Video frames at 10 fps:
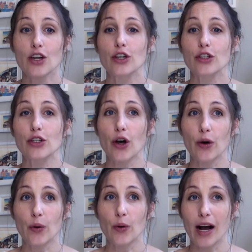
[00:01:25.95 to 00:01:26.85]

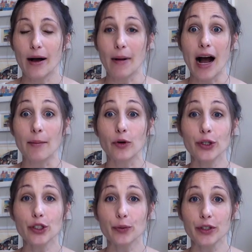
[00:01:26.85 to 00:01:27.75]
so I'm
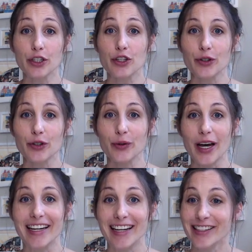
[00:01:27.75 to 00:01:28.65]
going to read you
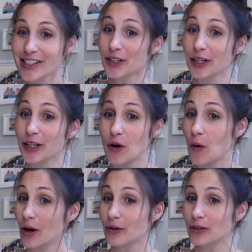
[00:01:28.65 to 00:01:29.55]
an Instagram
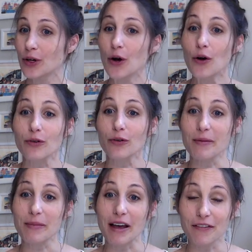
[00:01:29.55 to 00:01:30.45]
quote from one
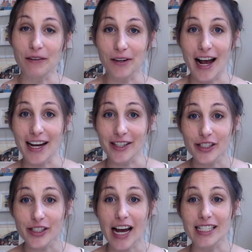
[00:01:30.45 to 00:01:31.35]
of my favorite
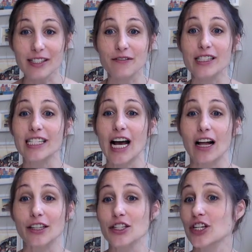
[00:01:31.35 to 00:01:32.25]
exercise
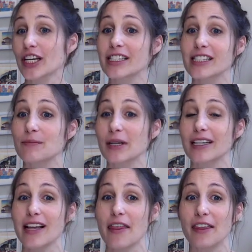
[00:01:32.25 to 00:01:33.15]
physiologists
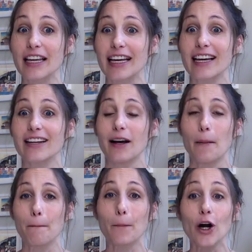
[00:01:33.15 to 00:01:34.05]
because I think it
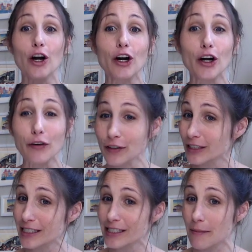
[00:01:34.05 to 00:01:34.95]

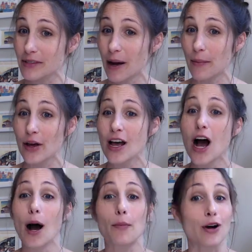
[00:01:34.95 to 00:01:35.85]
perfectly sums up
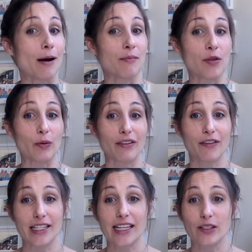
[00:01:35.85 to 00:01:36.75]
a problem that we
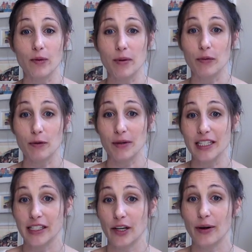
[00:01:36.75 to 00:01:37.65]
face as women with
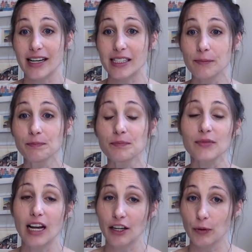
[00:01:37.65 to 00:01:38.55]
PCOS.
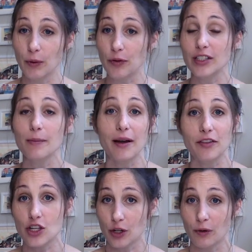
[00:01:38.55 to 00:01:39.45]
Now, he wrote this about
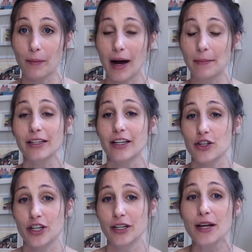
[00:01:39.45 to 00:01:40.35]
the general
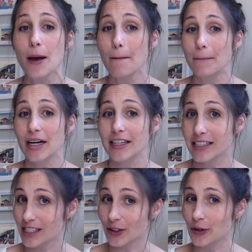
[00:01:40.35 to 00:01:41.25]
population, but
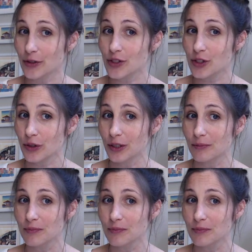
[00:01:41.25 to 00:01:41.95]
it still holds true.